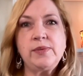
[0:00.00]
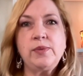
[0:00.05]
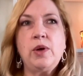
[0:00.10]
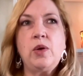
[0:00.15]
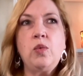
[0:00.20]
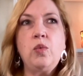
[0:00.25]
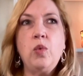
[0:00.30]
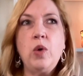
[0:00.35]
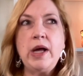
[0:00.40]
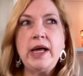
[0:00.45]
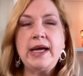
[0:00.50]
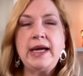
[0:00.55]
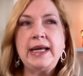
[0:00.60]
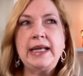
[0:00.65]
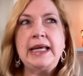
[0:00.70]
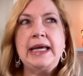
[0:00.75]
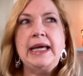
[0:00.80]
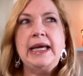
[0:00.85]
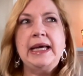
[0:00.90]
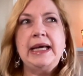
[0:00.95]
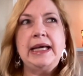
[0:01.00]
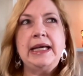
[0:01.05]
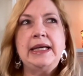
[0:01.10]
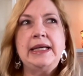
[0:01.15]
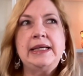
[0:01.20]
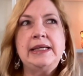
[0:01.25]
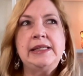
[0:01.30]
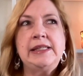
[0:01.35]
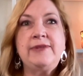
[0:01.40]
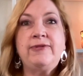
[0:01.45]
Well, one
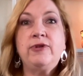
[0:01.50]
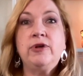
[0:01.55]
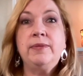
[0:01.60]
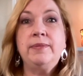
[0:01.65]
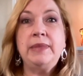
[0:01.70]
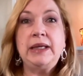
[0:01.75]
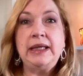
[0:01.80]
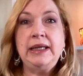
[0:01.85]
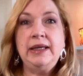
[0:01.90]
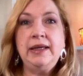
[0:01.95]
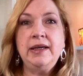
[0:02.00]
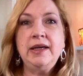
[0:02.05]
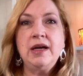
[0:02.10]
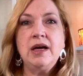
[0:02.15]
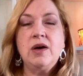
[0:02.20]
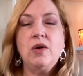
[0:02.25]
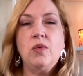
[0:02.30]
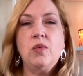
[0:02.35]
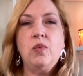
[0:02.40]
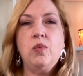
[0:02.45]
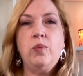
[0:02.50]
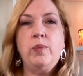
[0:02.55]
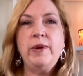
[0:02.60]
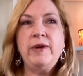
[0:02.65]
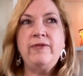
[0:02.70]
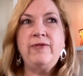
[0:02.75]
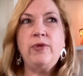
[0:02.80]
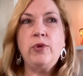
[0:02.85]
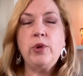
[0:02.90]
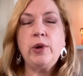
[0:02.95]
is for me,
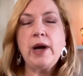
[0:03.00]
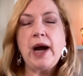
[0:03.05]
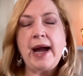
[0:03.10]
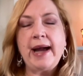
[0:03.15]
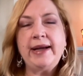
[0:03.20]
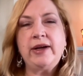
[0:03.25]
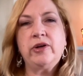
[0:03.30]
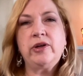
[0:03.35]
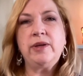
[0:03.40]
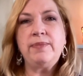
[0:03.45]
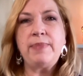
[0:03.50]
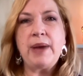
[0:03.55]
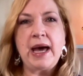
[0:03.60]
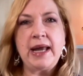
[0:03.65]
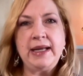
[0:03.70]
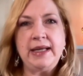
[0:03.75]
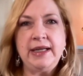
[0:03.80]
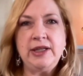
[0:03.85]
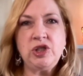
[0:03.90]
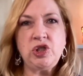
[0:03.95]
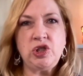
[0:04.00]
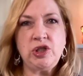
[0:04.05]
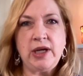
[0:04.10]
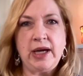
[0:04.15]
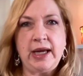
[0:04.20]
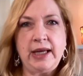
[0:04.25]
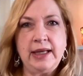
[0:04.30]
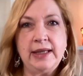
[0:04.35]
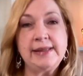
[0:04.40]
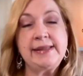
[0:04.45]
before I go to bed each
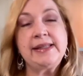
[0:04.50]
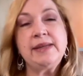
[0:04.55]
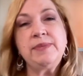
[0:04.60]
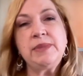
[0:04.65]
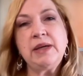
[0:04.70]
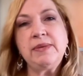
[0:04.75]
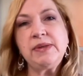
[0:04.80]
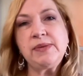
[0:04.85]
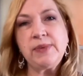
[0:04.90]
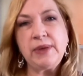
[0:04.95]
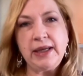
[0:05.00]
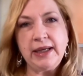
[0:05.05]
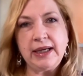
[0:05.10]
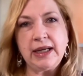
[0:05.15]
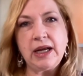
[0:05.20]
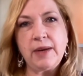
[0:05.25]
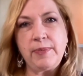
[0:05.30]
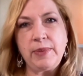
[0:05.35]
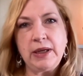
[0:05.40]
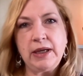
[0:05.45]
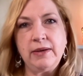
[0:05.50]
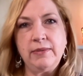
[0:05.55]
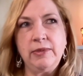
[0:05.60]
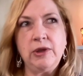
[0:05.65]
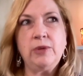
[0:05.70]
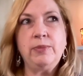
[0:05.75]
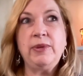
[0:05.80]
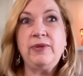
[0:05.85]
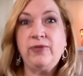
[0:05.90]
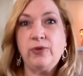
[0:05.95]
night, and sometimes when I get up,
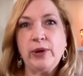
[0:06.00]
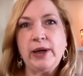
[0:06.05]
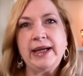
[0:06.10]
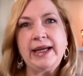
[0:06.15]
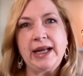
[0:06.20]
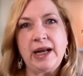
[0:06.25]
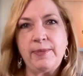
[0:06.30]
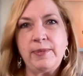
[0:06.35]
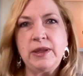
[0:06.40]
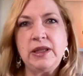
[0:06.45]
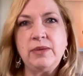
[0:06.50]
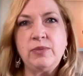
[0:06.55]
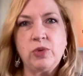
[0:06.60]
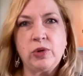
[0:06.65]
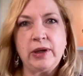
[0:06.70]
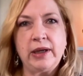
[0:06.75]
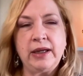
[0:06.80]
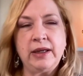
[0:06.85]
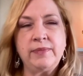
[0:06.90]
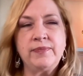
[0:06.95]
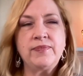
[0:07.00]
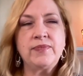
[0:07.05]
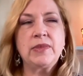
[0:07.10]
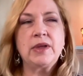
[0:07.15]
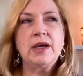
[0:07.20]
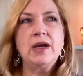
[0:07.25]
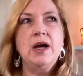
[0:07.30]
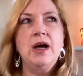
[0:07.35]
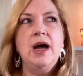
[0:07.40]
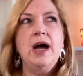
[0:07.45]
before I get up in the morning,
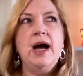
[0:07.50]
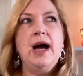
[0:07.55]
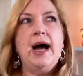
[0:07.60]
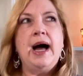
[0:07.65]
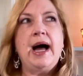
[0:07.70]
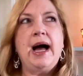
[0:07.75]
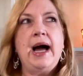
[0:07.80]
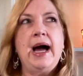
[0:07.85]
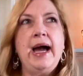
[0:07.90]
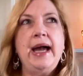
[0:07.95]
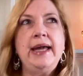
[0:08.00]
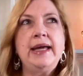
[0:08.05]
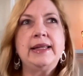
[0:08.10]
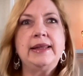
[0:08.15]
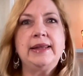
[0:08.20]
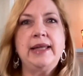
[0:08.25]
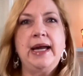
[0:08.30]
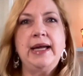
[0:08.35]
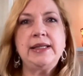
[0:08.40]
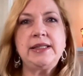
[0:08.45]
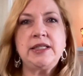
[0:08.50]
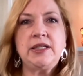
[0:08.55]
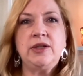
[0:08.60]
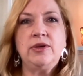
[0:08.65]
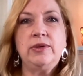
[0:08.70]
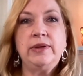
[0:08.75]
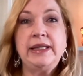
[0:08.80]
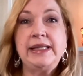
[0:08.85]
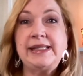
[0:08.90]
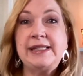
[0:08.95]
I like to
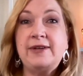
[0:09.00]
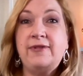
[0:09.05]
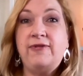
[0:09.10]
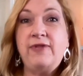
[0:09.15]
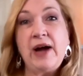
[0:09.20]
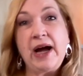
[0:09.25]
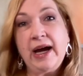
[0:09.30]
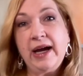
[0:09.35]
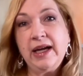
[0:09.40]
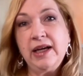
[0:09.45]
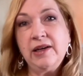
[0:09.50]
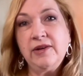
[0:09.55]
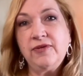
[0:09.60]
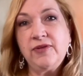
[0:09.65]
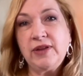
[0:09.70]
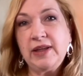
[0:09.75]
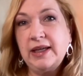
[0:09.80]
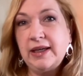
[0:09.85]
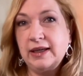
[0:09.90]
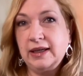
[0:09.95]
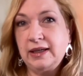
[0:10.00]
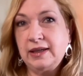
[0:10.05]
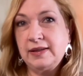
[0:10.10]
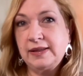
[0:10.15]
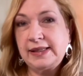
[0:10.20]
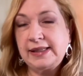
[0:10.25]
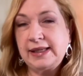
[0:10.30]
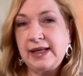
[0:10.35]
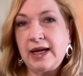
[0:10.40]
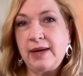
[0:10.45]
list 5
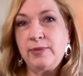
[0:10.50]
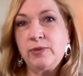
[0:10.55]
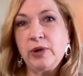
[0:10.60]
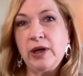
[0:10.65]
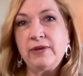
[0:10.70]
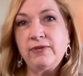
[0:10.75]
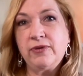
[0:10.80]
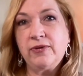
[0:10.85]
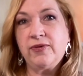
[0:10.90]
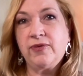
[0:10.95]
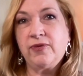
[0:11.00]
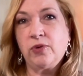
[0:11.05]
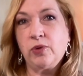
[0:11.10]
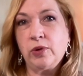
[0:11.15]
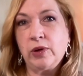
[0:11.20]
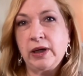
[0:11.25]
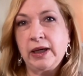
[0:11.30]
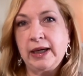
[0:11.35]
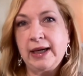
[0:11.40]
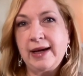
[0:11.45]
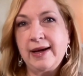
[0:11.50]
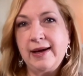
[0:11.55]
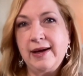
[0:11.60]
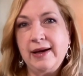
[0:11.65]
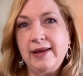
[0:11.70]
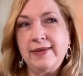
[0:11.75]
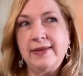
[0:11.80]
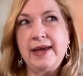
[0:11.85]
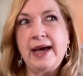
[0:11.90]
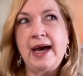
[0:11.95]
things that I'm grateful for
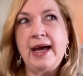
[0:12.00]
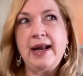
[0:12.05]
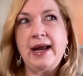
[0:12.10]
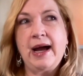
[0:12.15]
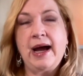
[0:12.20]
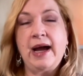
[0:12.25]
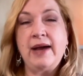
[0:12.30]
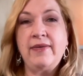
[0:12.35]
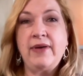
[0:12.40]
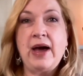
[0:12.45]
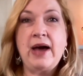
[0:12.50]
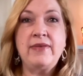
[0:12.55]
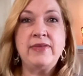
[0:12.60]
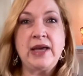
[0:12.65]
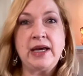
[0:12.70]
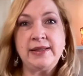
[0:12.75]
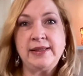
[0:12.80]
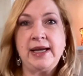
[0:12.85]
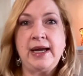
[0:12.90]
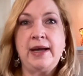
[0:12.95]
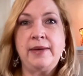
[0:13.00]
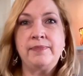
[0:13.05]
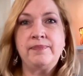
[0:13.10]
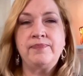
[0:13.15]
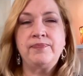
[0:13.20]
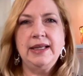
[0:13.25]
that I've had that day.